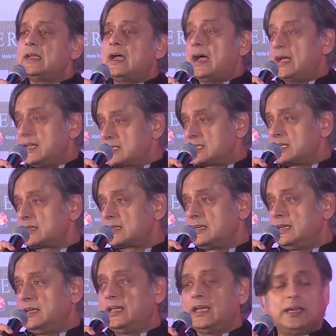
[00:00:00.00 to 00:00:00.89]
I
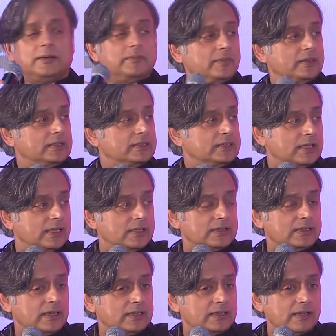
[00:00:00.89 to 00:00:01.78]
certainly am, and
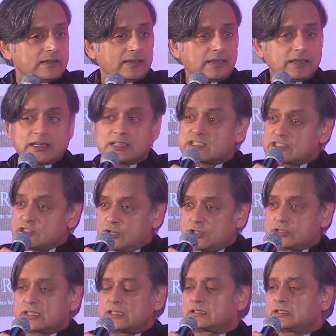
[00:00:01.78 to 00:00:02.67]
I think it's
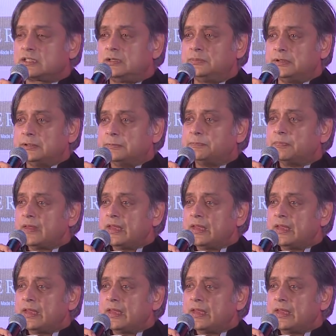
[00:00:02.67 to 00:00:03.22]
not uncommon.